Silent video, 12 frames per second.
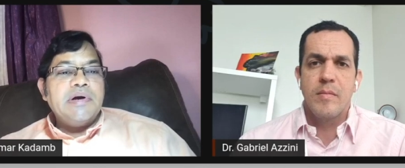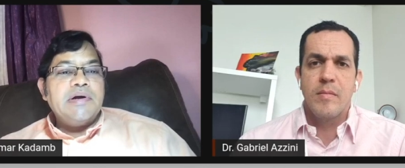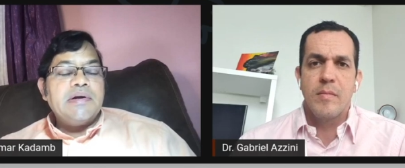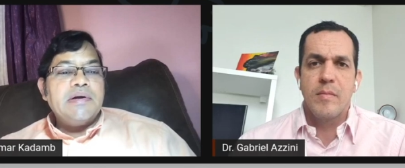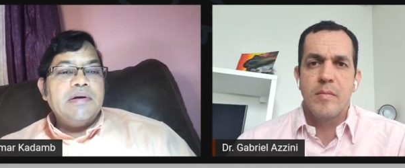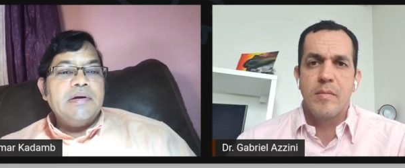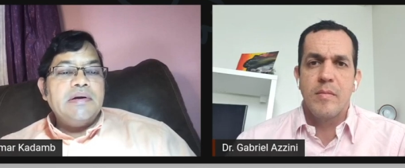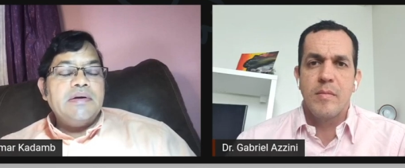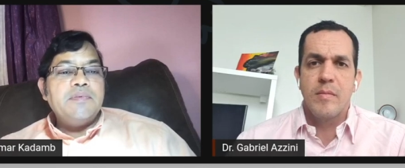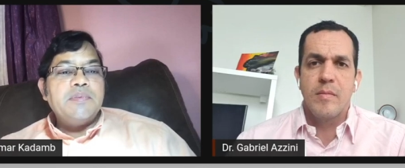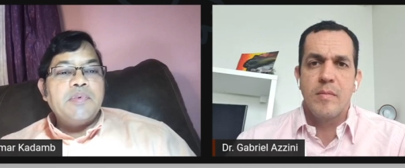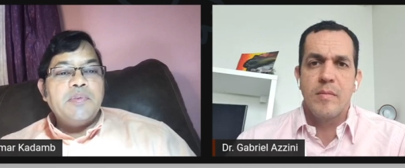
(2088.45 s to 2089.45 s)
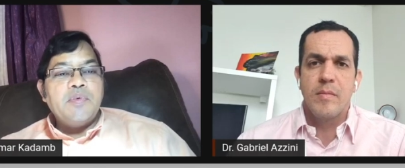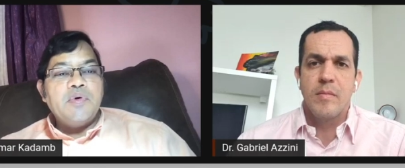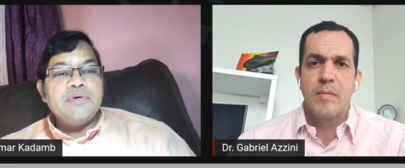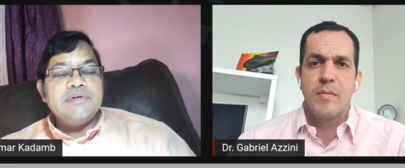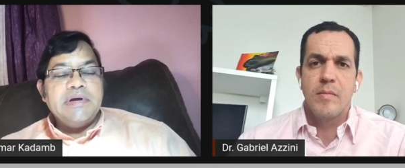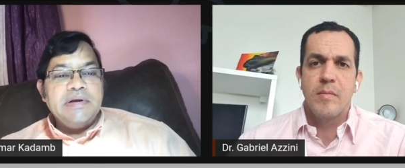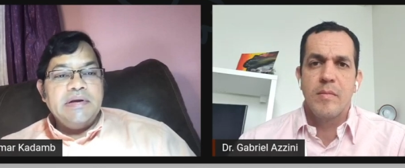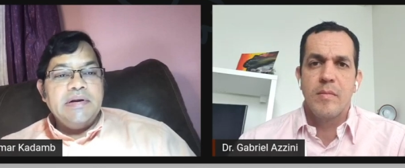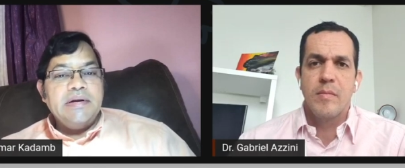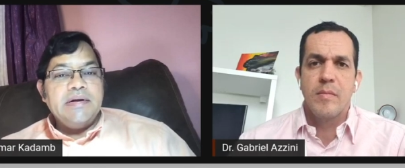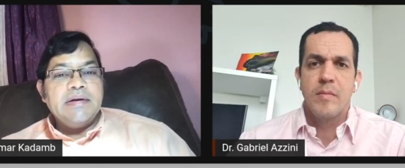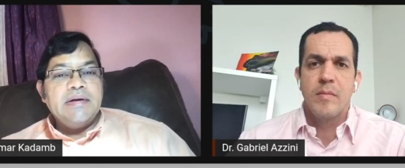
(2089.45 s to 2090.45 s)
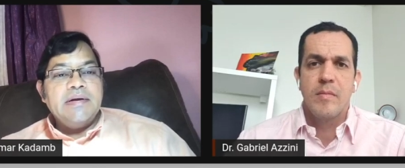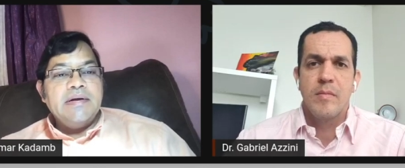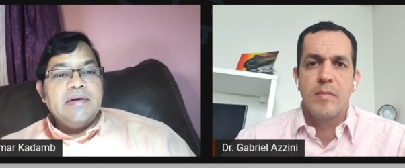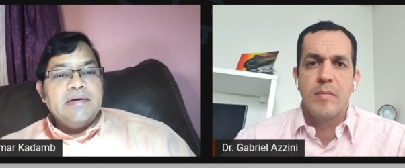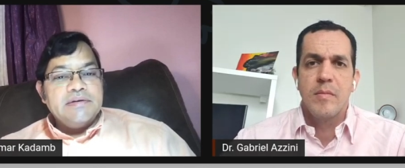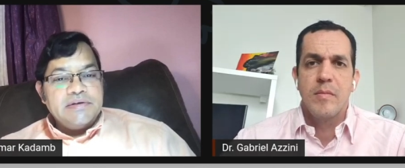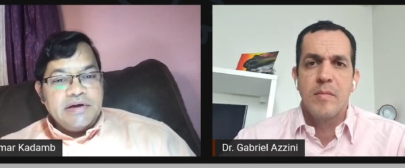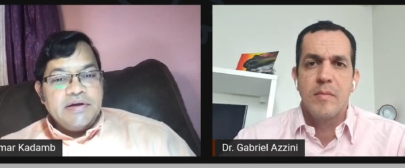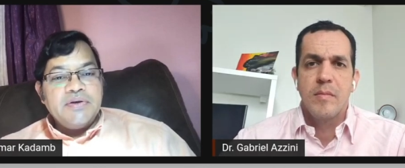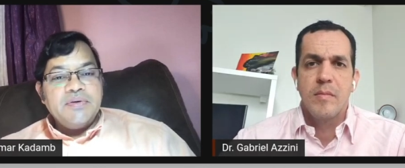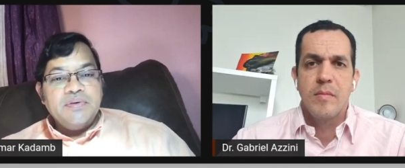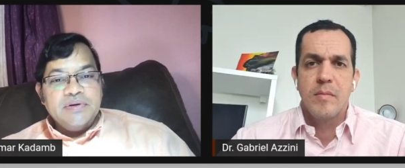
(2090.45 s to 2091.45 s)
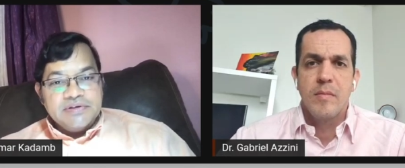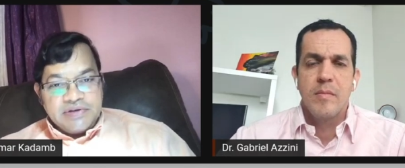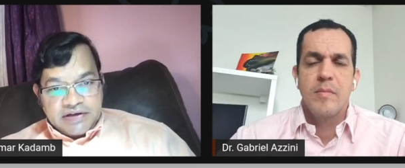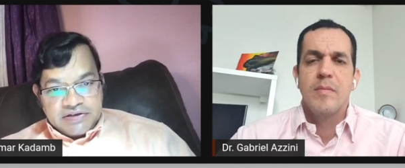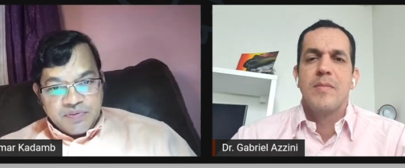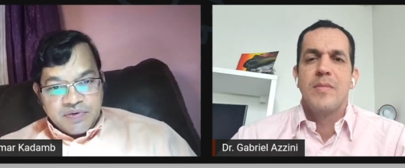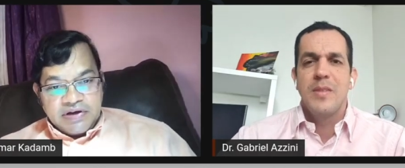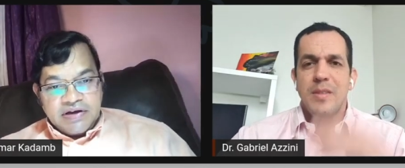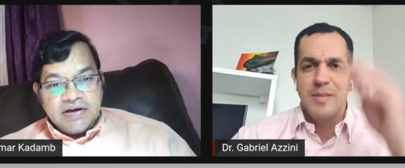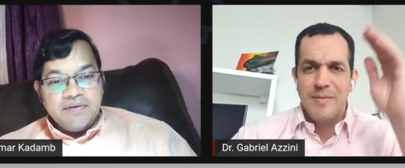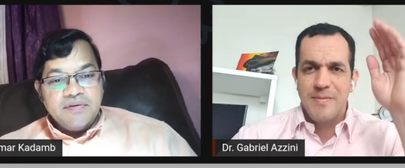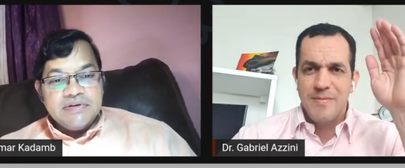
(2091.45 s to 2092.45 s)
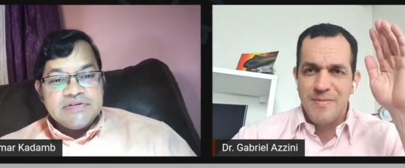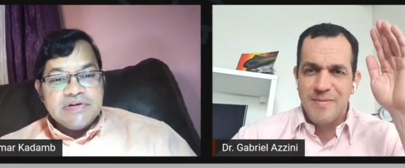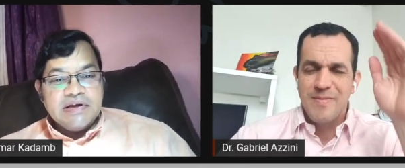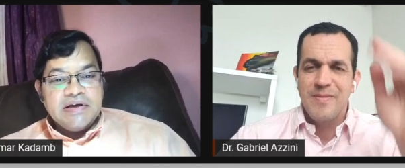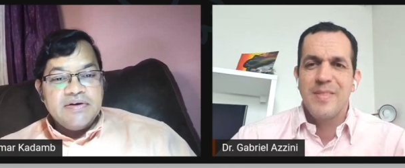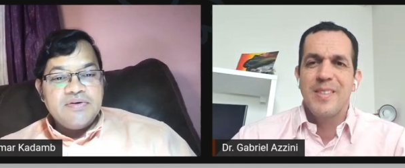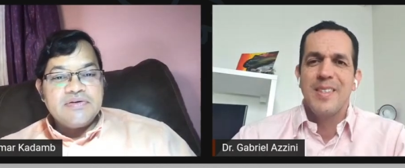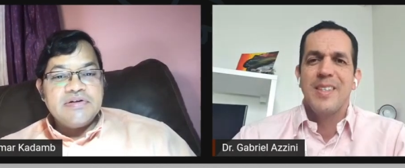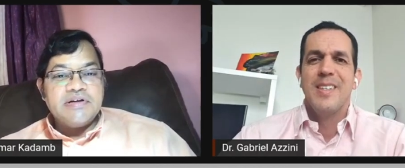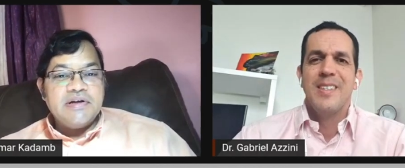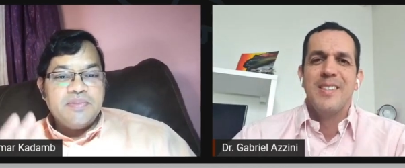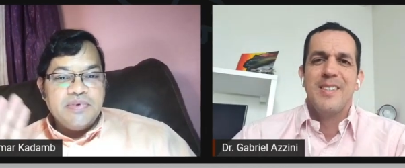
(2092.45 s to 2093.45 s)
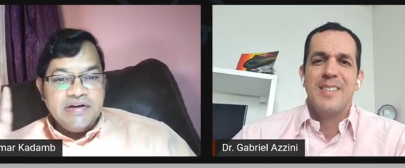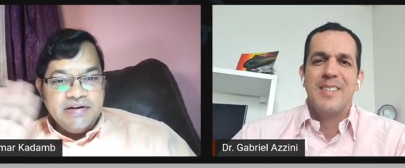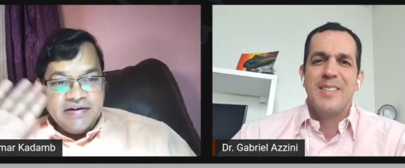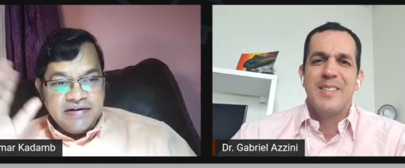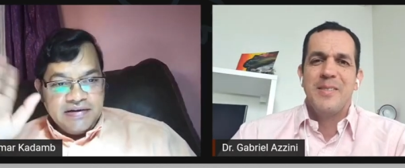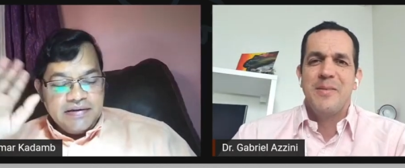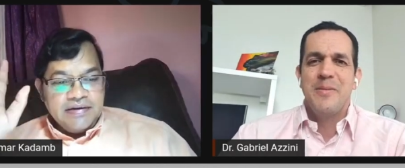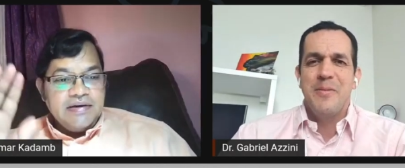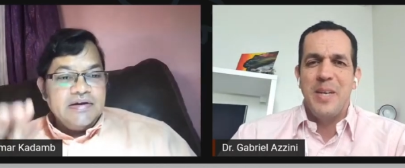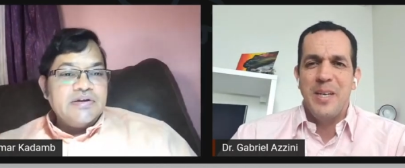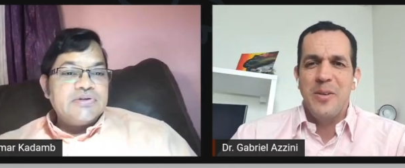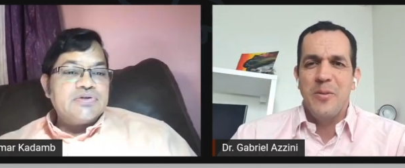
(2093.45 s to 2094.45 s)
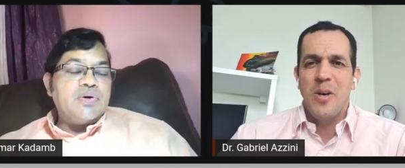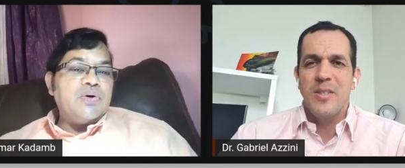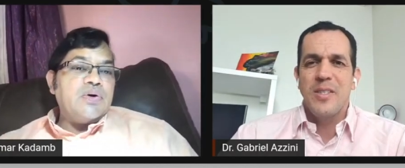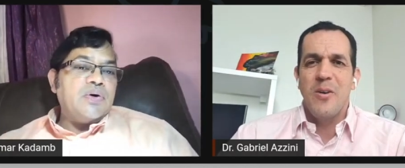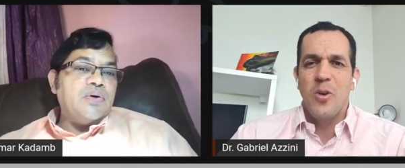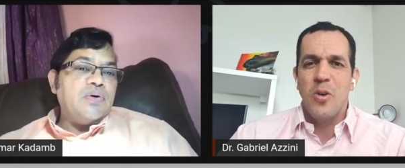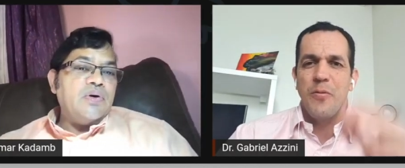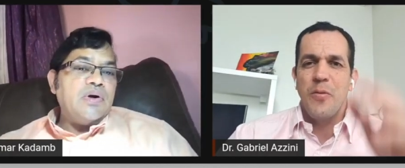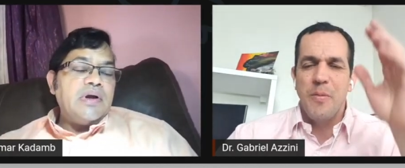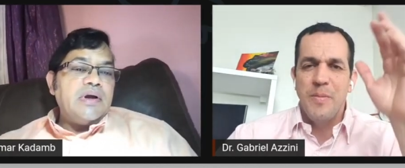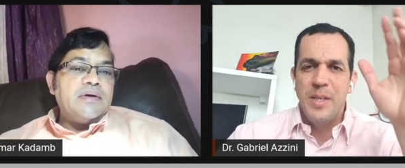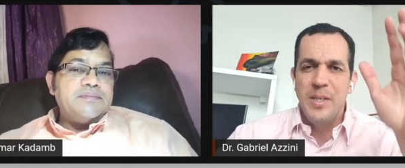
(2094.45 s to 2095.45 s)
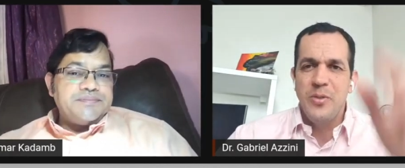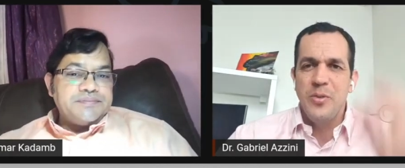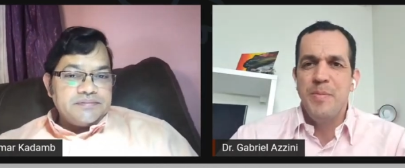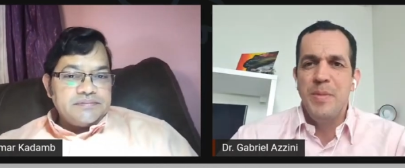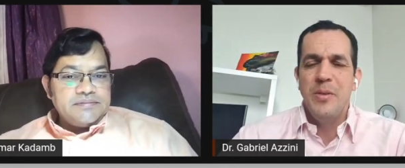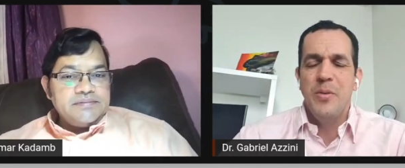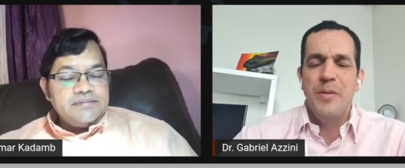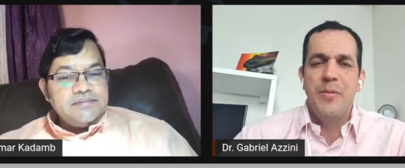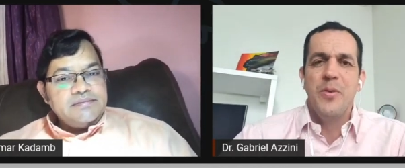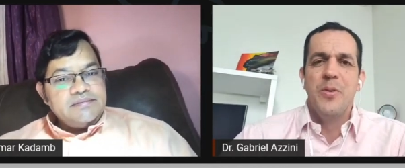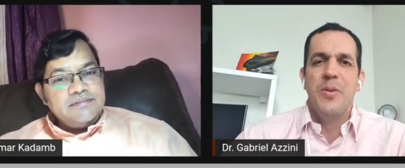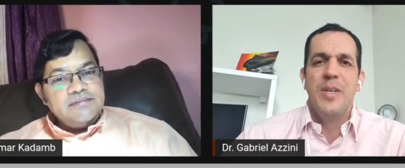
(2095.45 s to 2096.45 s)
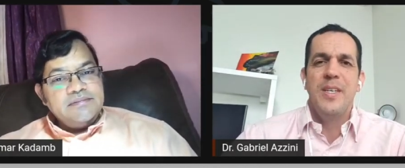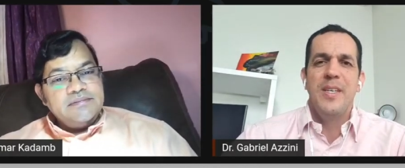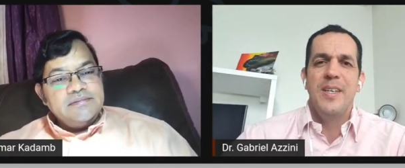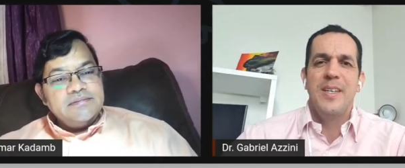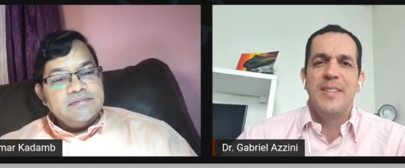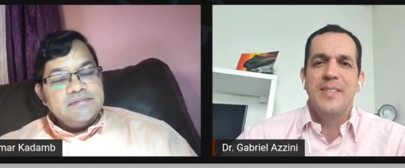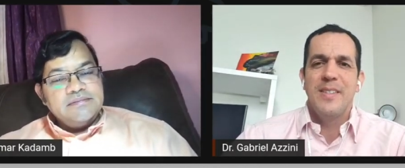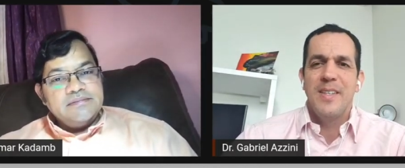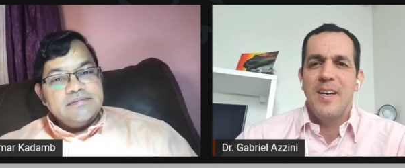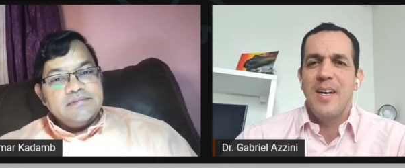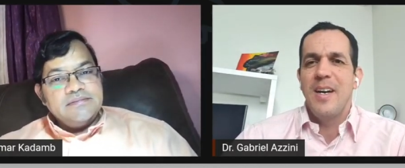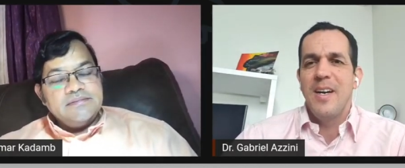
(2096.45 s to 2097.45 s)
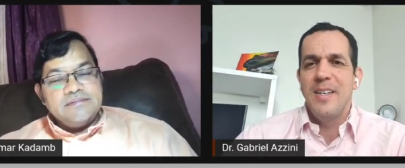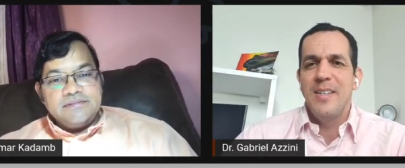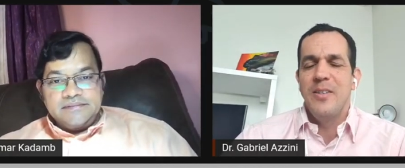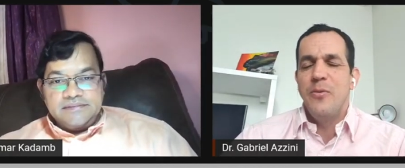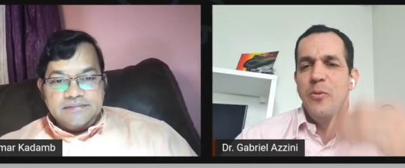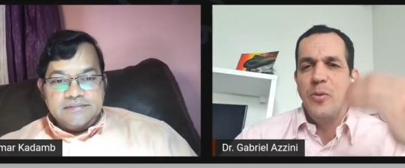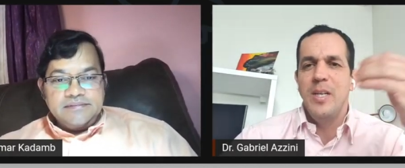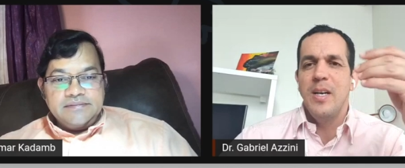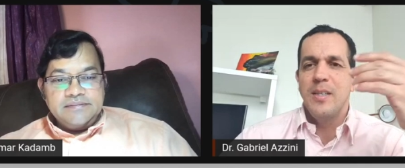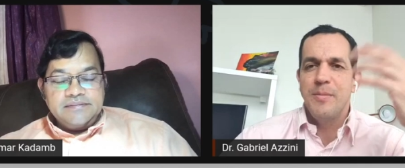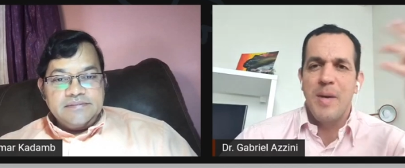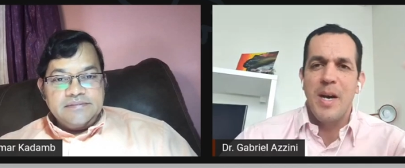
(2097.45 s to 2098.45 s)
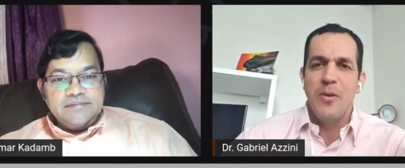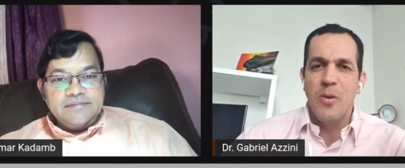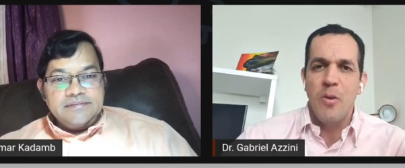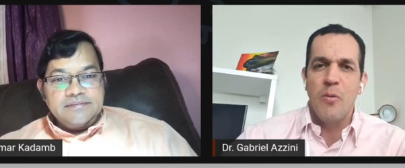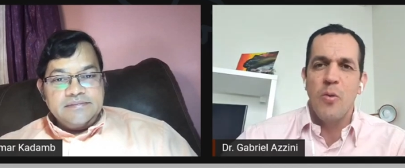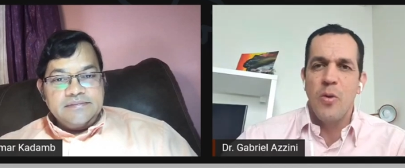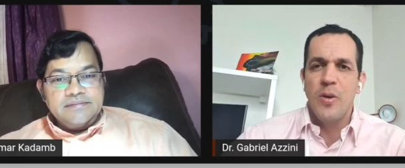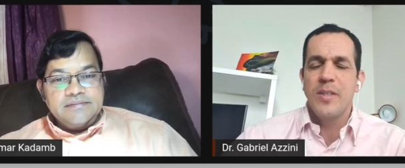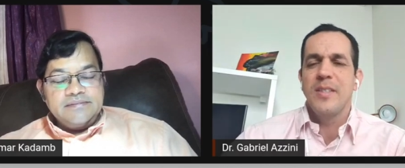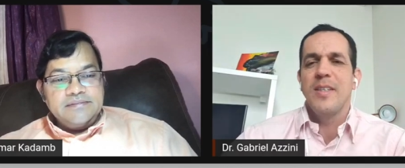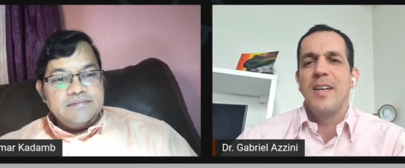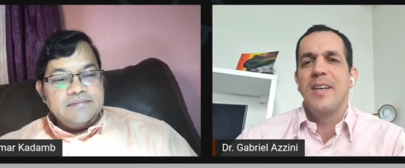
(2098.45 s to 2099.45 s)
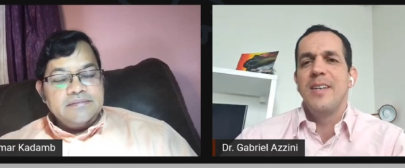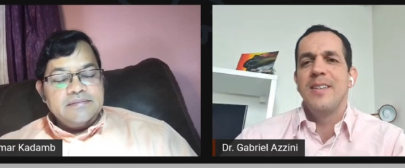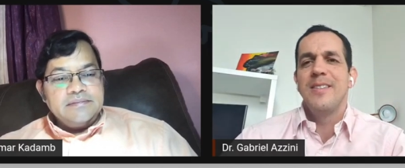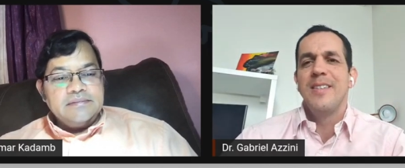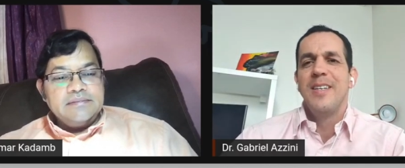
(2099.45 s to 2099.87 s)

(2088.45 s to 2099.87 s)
Speaker 1: marker and promote the healing. Thank you. Thanks once again, once again, Dr. Gabriel.
Speaker 2: Thank you. It was an honor for me to be with you here. I really admire your work, and